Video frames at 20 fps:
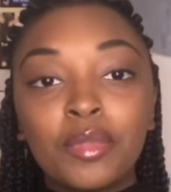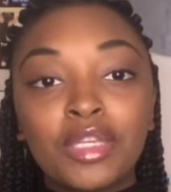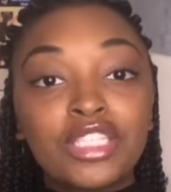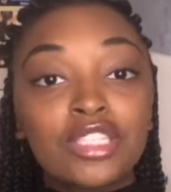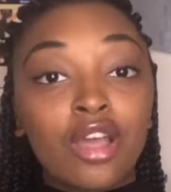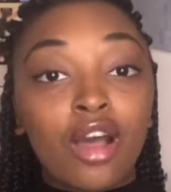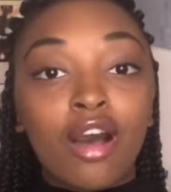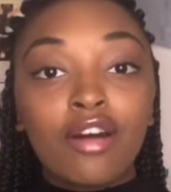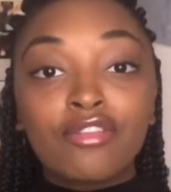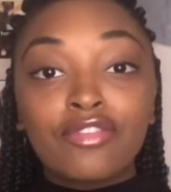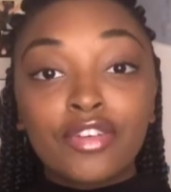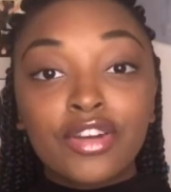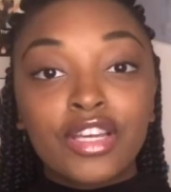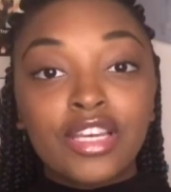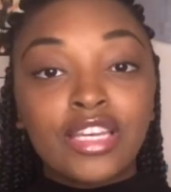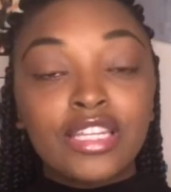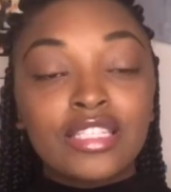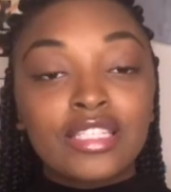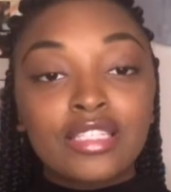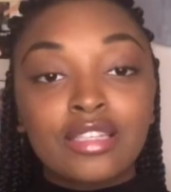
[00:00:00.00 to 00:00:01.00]

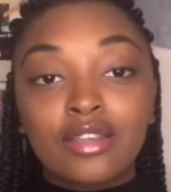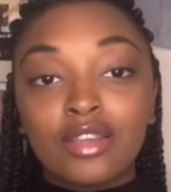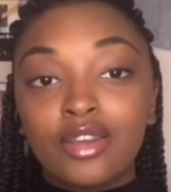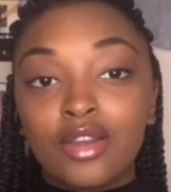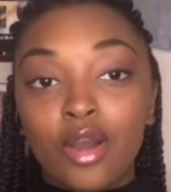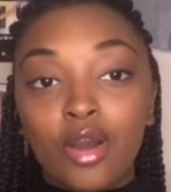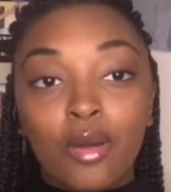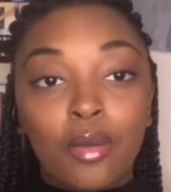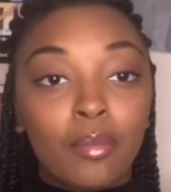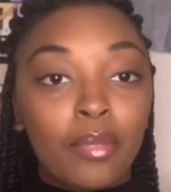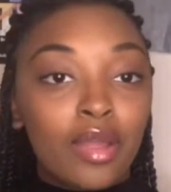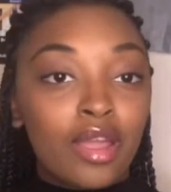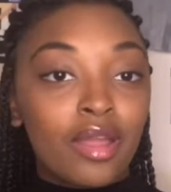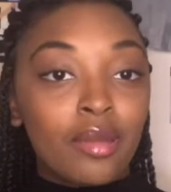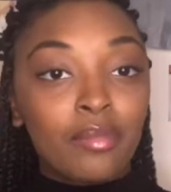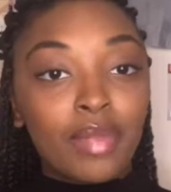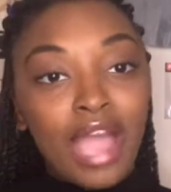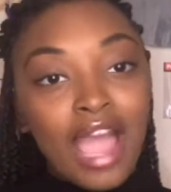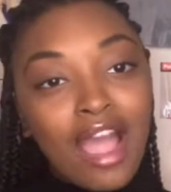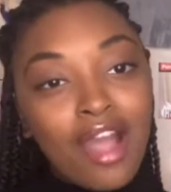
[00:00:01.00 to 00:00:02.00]
conference, you know,
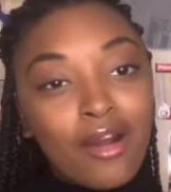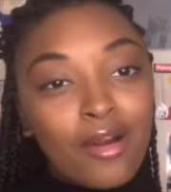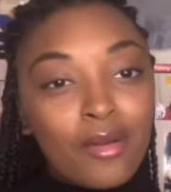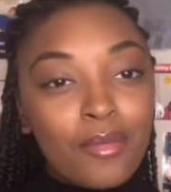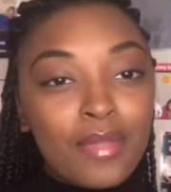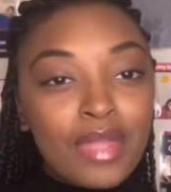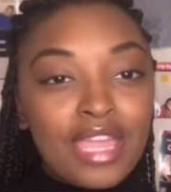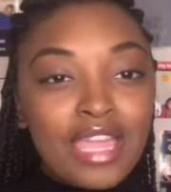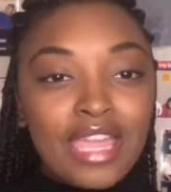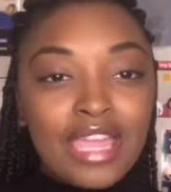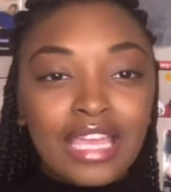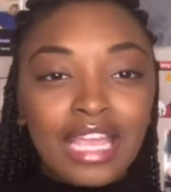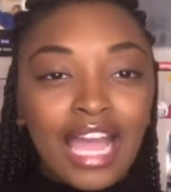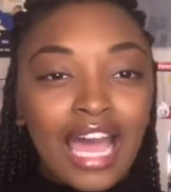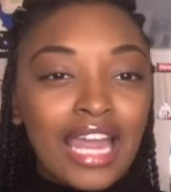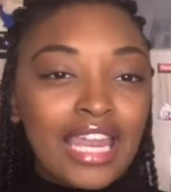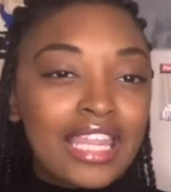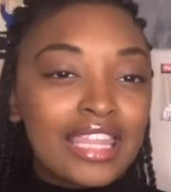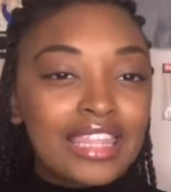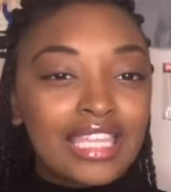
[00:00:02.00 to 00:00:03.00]
empowerment
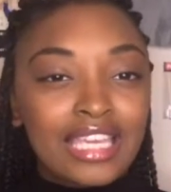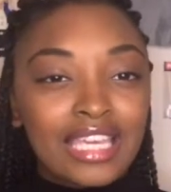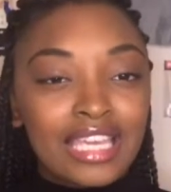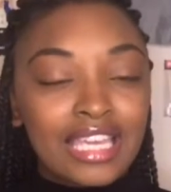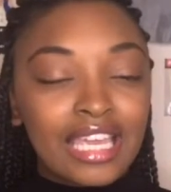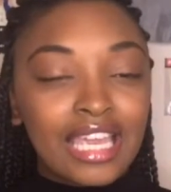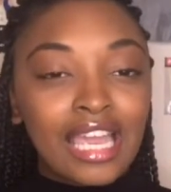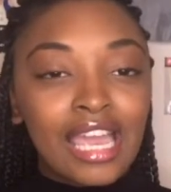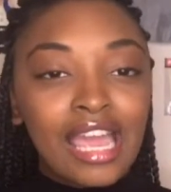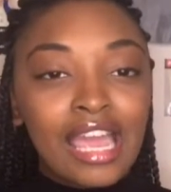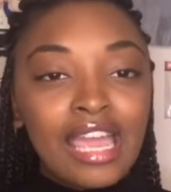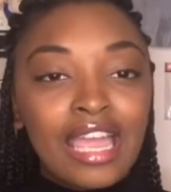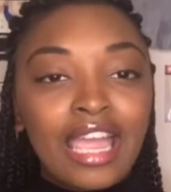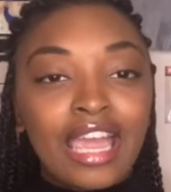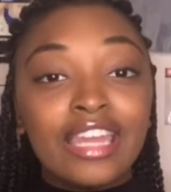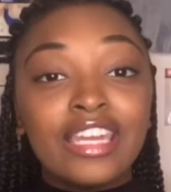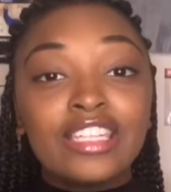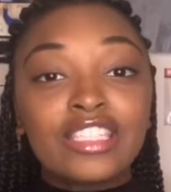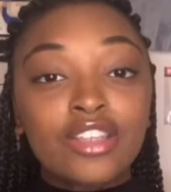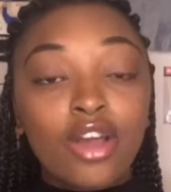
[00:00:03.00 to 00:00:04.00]
kind of thing.
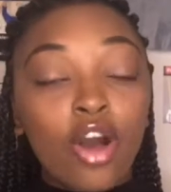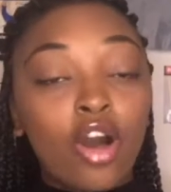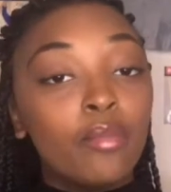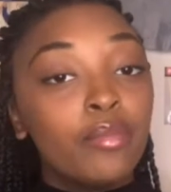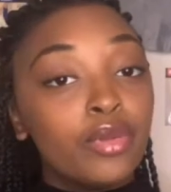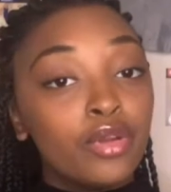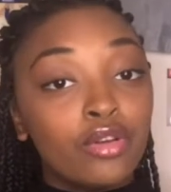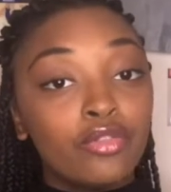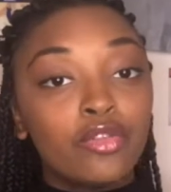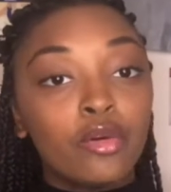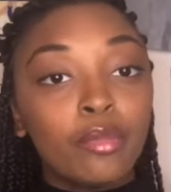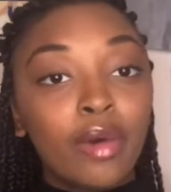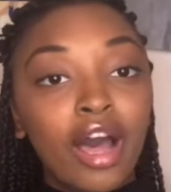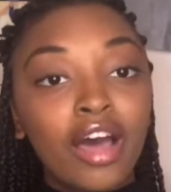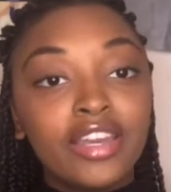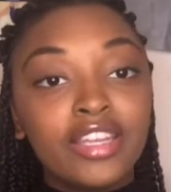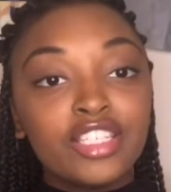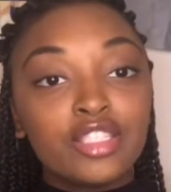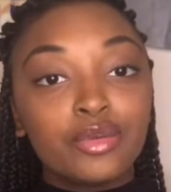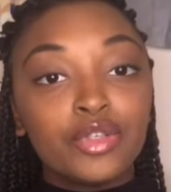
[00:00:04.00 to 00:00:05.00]
And it's called Beautiful
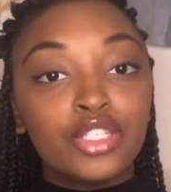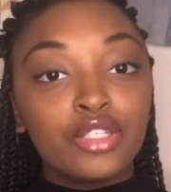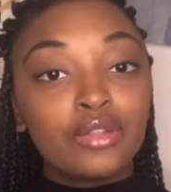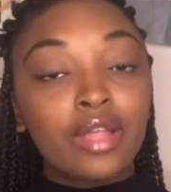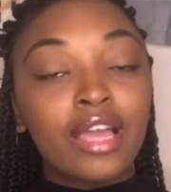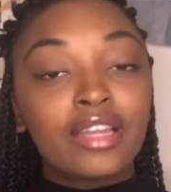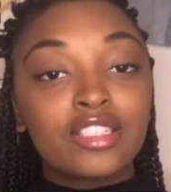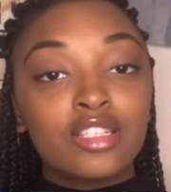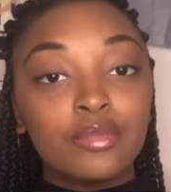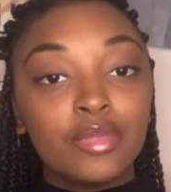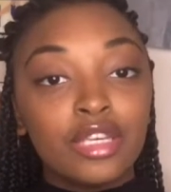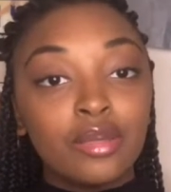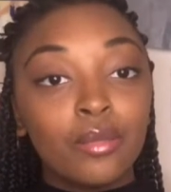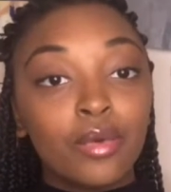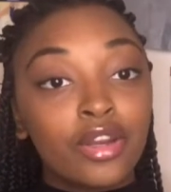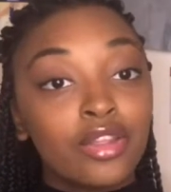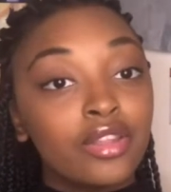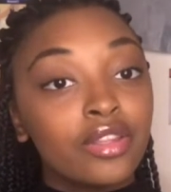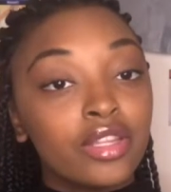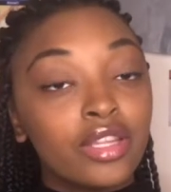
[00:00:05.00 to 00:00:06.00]
Bodies. Would you like to be
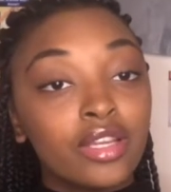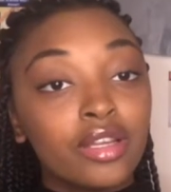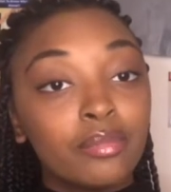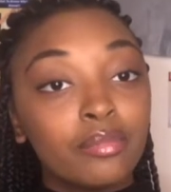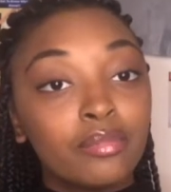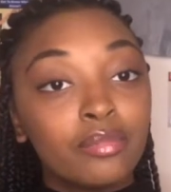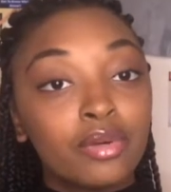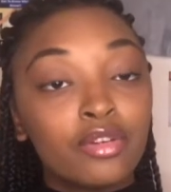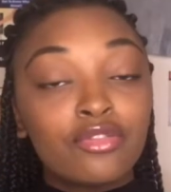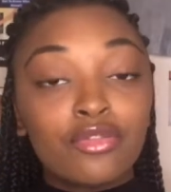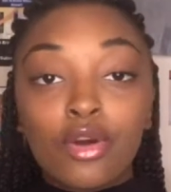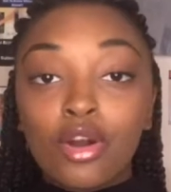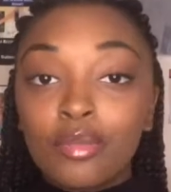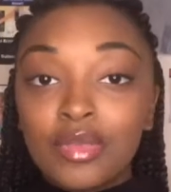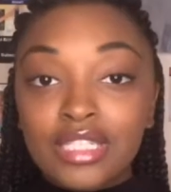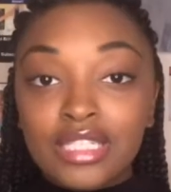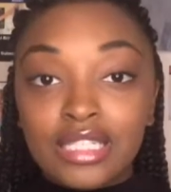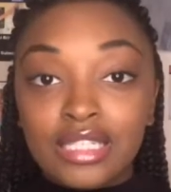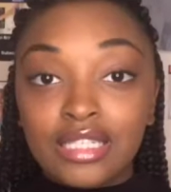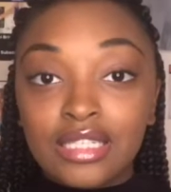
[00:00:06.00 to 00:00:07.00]
one of the
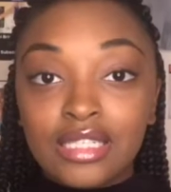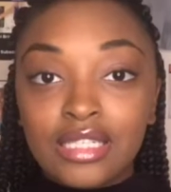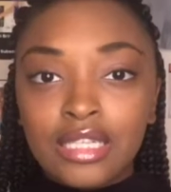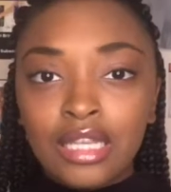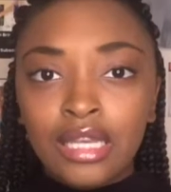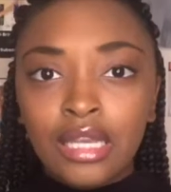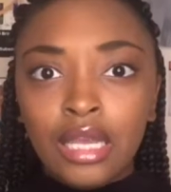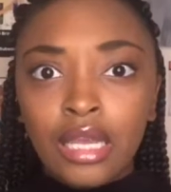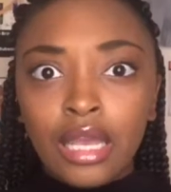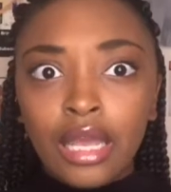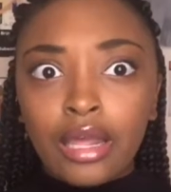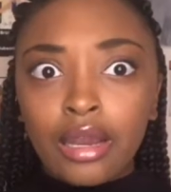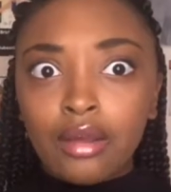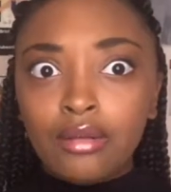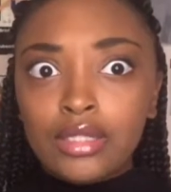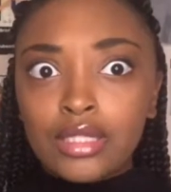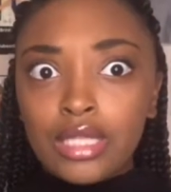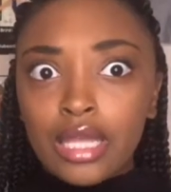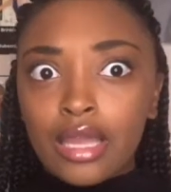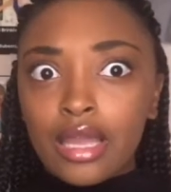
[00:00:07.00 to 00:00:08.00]
performances? And I
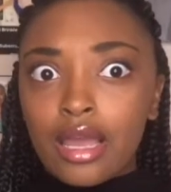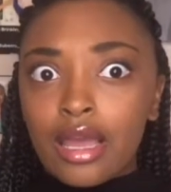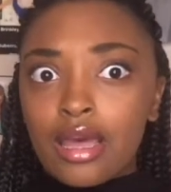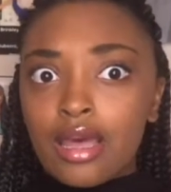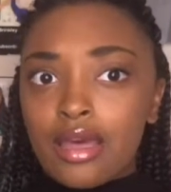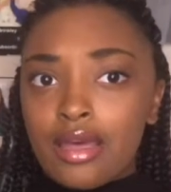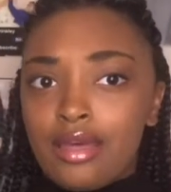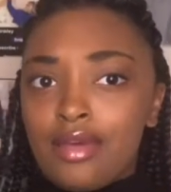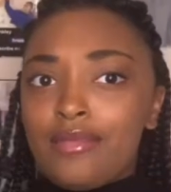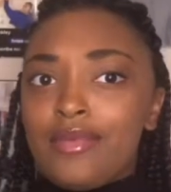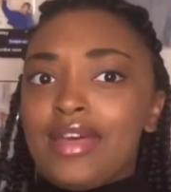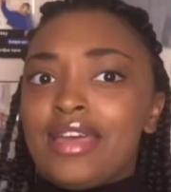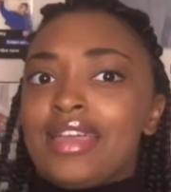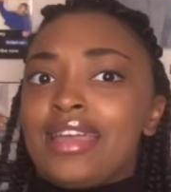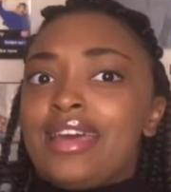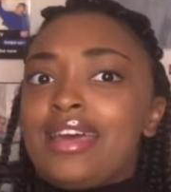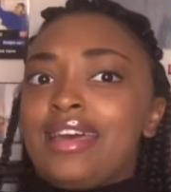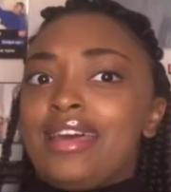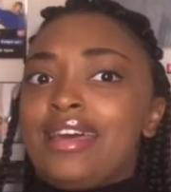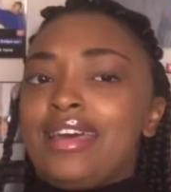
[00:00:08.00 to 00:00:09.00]
was like, oh
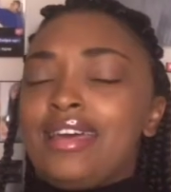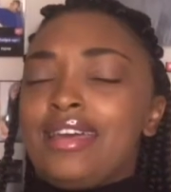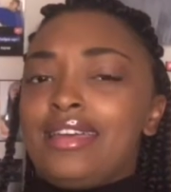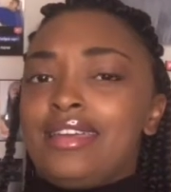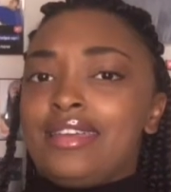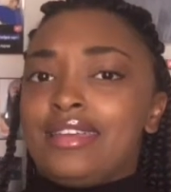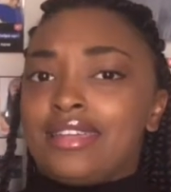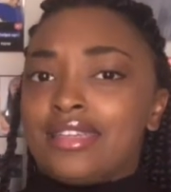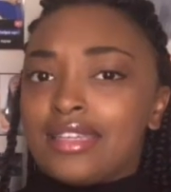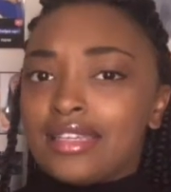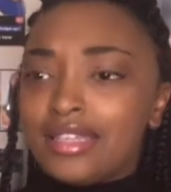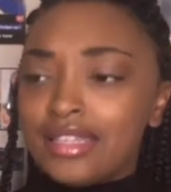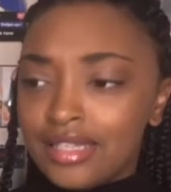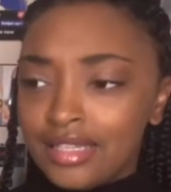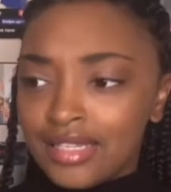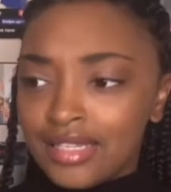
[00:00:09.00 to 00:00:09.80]
my God,